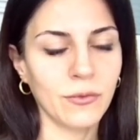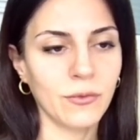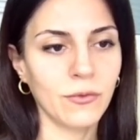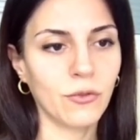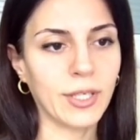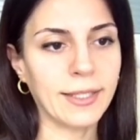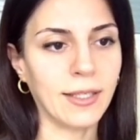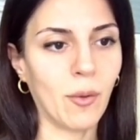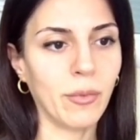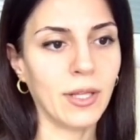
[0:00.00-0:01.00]
For
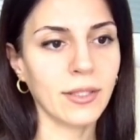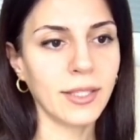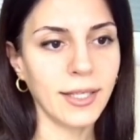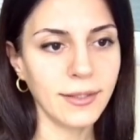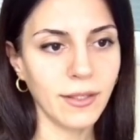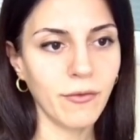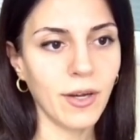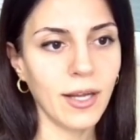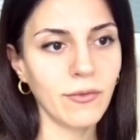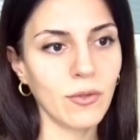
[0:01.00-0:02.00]
example, king
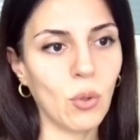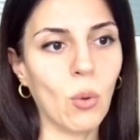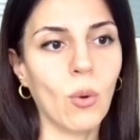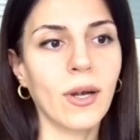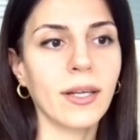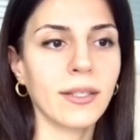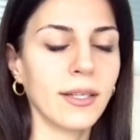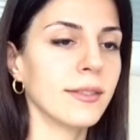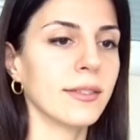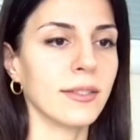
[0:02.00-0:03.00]
c5 or king
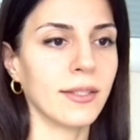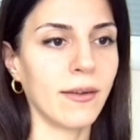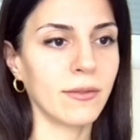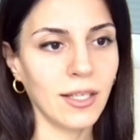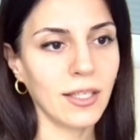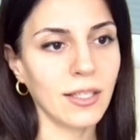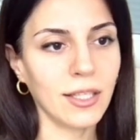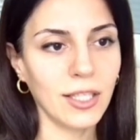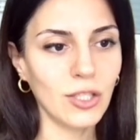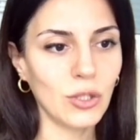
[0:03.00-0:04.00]
c7.
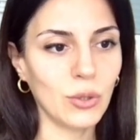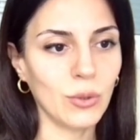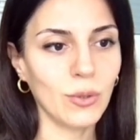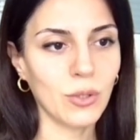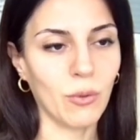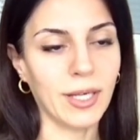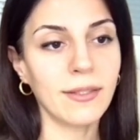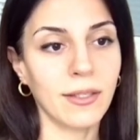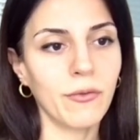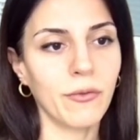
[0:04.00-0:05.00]
These two squares
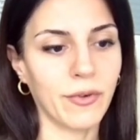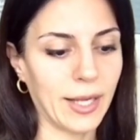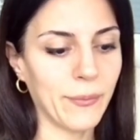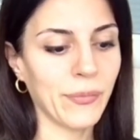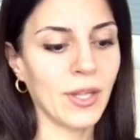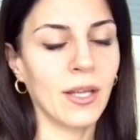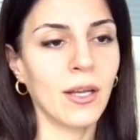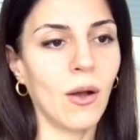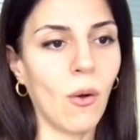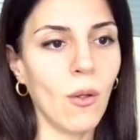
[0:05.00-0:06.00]
are free.
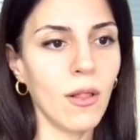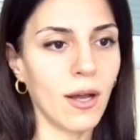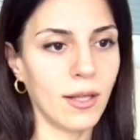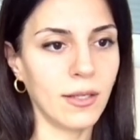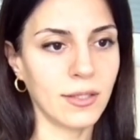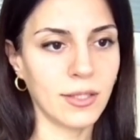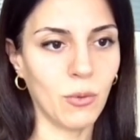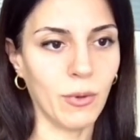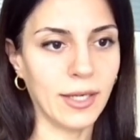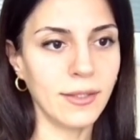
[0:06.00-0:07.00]
All other
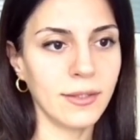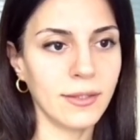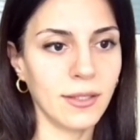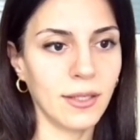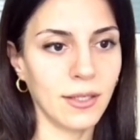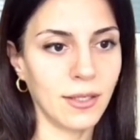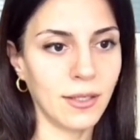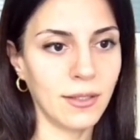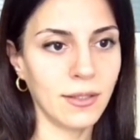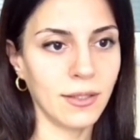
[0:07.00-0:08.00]
squares
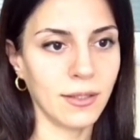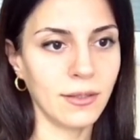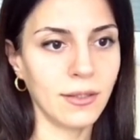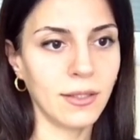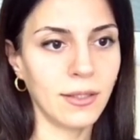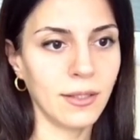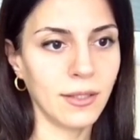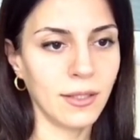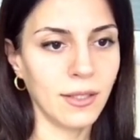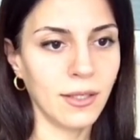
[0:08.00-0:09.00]
are under
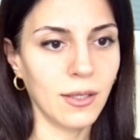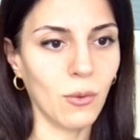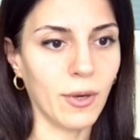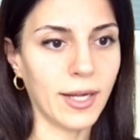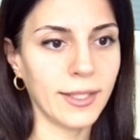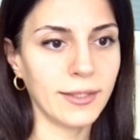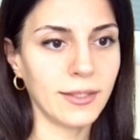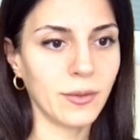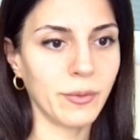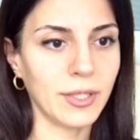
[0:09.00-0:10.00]

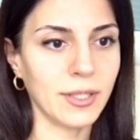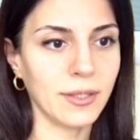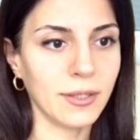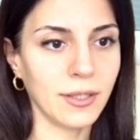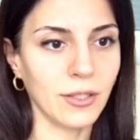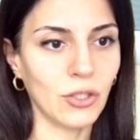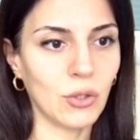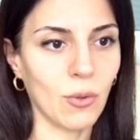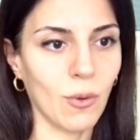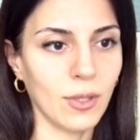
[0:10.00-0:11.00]
white's pieces
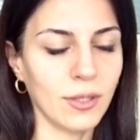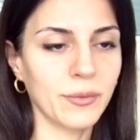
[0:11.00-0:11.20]
control.